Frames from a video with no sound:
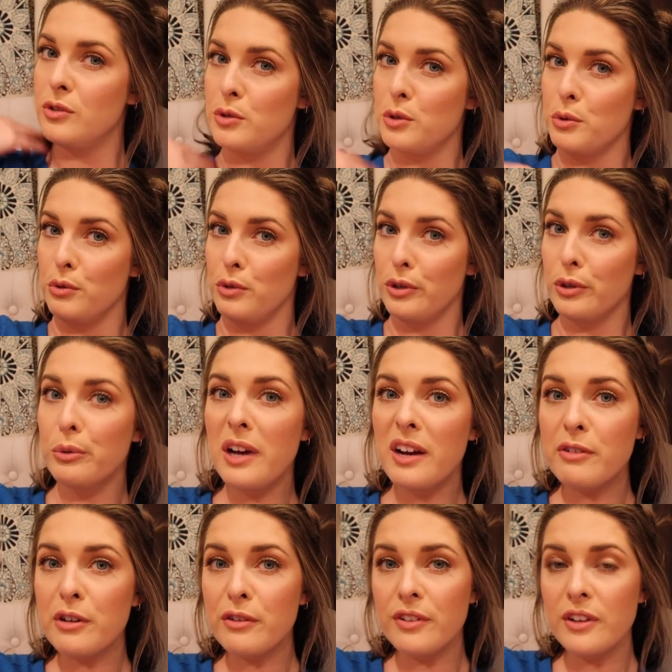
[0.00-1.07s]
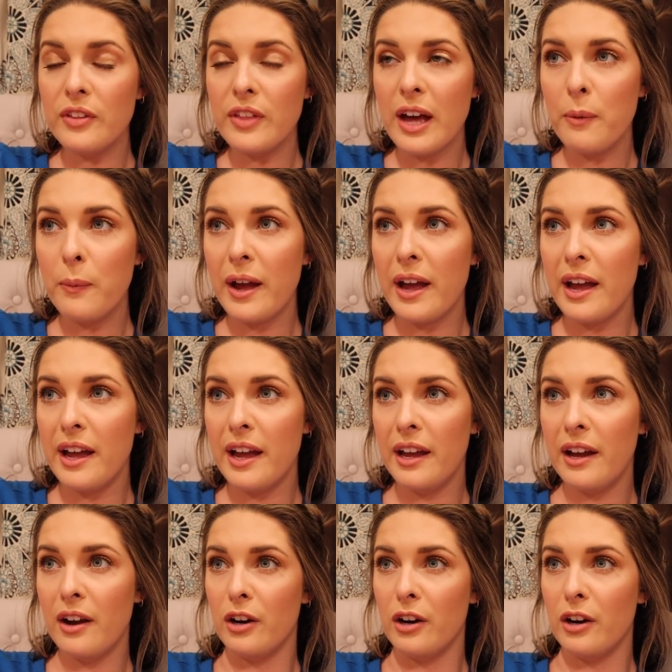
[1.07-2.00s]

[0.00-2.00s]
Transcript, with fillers: Do you ever feel that way?